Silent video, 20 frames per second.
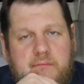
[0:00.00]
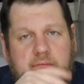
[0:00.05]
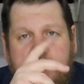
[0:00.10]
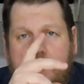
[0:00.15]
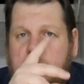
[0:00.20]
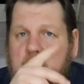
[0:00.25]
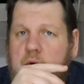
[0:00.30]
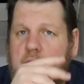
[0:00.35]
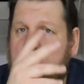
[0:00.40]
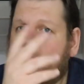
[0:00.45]

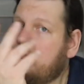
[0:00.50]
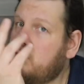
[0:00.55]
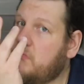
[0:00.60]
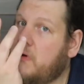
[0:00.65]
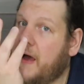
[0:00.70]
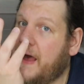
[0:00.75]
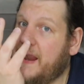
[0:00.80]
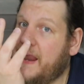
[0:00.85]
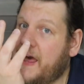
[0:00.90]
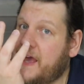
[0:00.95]
So
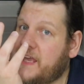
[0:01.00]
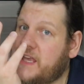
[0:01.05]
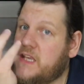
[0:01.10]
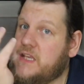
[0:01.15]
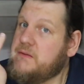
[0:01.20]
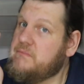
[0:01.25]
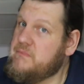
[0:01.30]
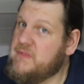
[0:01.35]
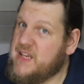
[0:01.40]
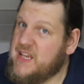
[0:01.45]
I like
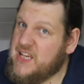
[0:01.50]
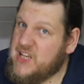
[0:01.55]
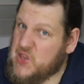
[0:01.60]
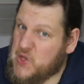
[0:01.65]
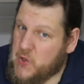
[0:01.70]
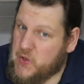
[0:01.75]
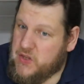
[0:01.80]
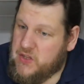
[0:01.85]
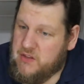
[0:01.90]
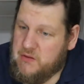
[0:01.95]
it. It's
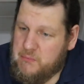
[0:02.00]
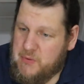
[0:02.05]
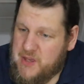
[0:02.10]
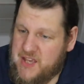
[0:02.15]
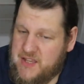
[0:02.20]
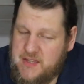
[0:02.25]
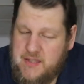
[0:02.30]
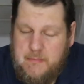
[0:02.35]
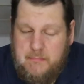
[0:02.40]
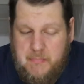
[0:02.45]
not the
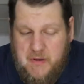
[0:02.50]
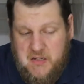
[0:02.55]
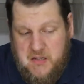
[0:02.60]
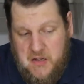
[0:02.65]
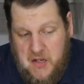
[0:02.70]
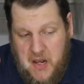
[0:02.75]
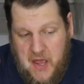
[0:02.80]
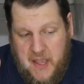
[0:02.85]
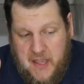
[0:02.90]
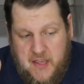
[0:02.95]
best, but I
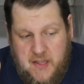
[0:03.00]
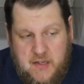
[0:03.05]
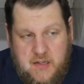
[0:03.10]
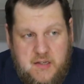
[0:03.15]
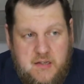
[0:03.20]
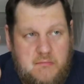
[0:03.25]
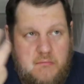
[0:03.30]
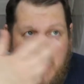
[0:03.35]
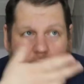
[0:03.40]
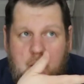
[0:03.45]
like it.
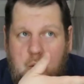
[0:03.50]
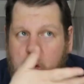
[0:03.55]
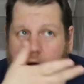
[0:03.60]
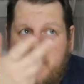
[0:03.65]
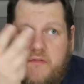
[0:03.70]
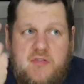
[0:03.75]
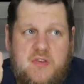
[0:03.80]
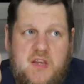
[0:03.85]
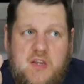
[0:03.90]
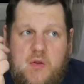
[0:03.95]
My
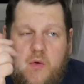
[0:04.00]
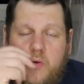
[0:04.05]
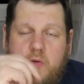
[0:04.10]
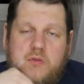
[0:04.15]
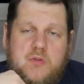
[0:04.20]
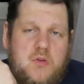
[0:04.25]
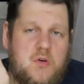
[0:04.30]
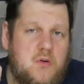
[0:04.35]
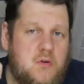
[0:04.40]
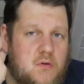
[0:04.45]
wife said
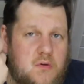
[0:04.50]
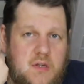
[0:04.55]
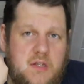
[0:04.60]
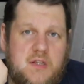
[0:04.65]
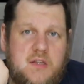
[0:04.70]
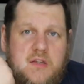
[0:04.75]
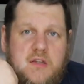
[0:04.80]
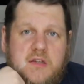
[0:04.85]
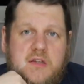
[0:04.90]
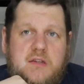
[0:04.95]
also
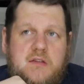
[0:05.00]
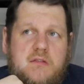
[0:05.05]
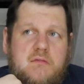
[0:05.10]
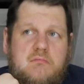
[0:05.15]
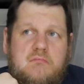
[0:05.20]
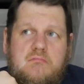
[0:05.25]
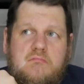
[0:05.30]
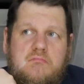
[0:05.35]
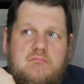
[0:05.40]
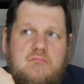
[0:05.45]
it's
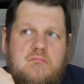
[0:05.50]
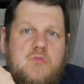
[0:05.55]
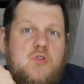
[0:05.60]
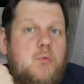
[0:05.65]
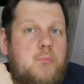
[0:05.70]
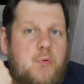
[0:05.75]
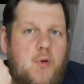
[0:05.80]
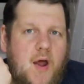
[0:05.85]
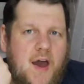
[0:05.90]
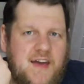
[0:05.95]

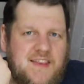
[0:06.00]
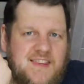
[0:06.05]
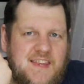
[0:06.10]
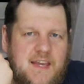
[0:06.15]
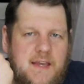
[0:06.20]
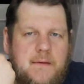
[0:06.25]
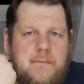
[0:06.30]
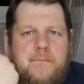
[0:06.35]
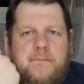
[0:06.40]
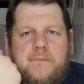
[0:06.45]

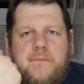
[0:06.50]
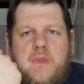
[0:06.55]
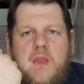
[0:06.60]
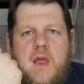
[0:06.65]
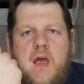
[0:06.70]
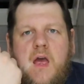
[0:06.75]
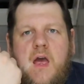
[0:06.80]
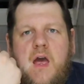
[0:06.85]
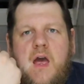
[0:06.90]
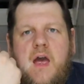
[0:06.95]
surprising.
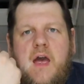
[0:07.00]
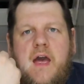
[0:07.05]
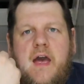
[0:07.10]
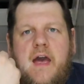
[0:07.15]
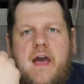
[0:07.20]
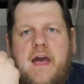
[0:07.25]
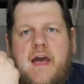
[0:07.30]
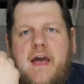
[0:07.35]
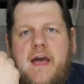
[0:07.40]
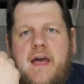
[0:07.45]

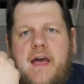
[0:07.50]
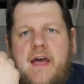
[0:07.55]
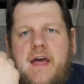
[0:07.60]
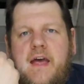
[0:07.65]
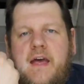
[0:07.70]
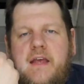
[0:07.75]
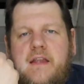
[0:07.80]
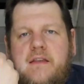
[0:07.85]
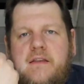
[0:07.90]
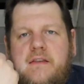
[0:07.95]

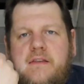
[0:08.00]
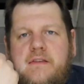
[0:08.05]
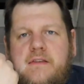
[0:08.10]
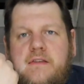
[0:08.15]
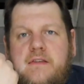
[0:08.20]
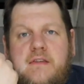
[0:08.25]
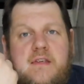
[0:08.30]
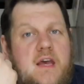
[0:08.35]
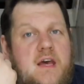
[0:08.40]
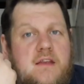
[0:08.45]
And
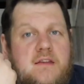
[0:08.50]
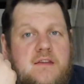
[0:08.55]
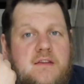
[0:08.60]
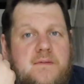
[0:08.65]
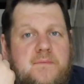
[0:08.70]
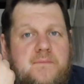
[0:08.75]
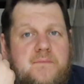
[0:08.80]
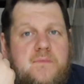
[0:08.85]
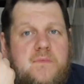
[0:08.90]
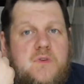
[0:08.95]
yes,
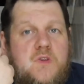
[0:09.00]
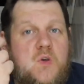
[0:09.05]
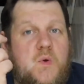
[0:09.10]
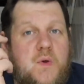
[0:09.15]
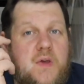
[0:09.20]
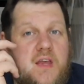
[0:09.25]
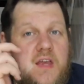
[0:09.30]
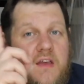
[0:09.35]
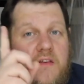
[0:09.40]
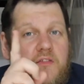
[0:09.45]

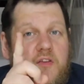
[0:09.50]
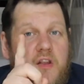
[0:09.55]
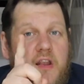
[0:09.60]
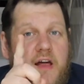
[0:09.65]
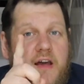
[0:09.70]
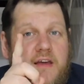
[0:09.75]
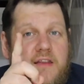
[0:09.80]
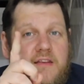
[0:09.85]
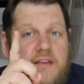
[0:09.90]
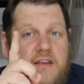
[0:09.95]
so if you
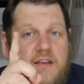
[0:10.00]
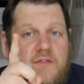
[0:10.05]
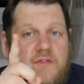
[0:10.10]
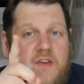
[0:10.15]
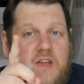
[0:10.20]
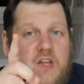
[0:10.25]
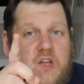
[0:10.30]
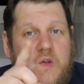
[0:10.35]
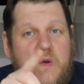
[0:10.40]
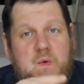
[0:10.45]
like this
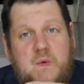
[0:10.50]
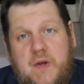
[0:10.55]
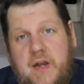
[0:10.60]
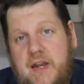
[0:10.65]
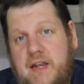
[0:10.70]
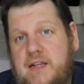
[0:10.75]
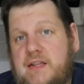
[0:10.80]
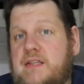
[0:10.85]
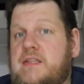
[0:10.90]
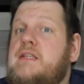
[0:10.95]
video
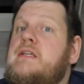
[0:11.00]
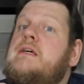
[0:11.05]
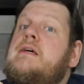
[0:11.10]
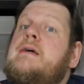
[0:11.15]
and